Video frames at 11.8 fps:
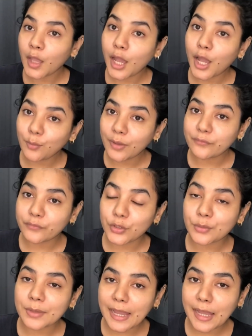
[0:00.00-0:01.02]
However,
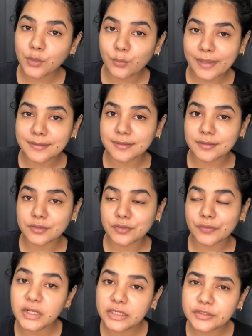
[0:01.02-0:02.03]
you can wear
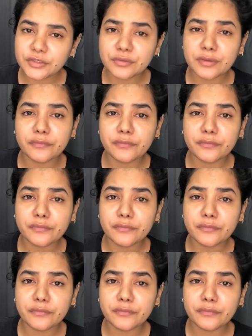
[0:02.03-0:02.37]
sunscreen, but you know,